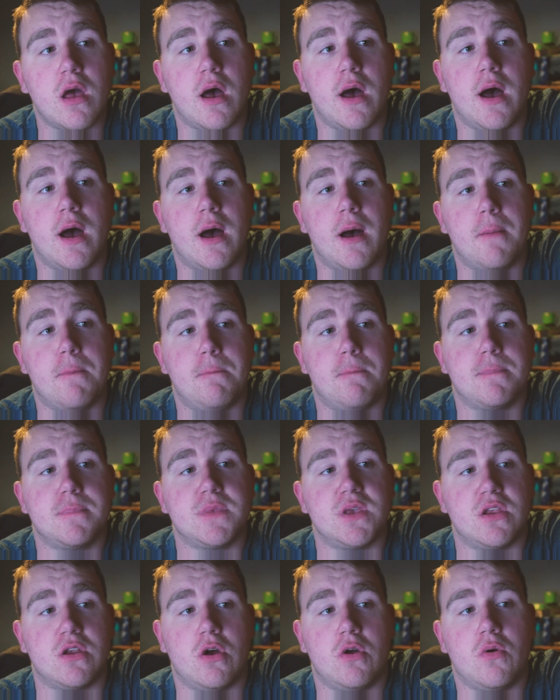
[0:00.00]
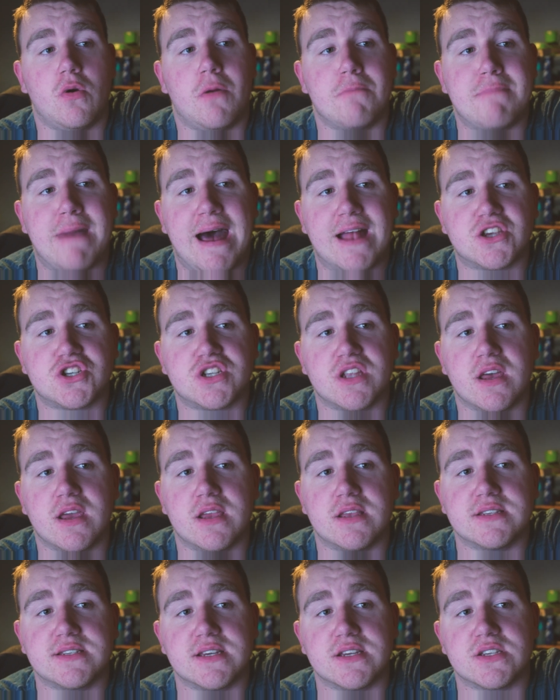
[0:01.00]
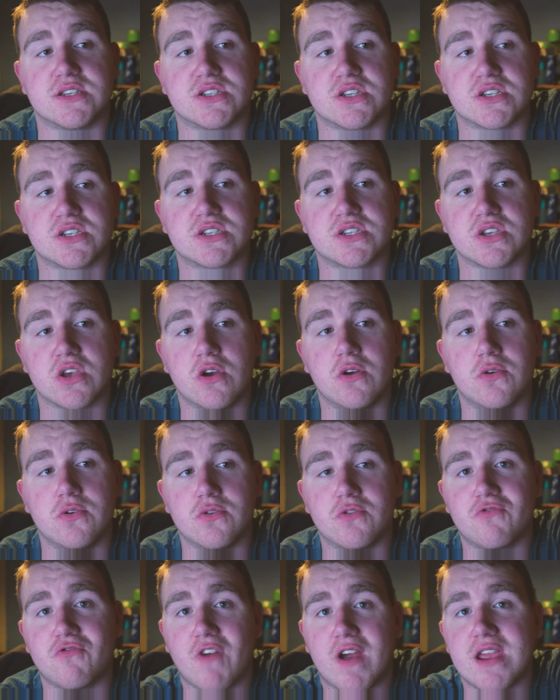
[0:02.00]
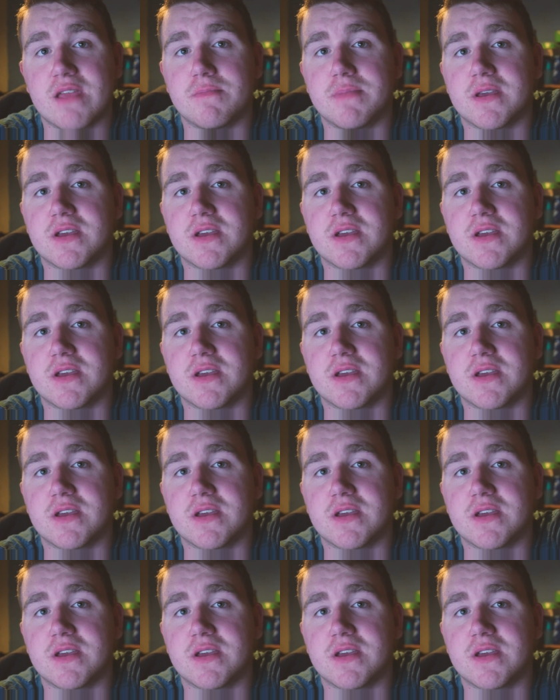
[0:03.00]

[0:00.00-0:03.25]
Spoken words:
You know, on match days it's so great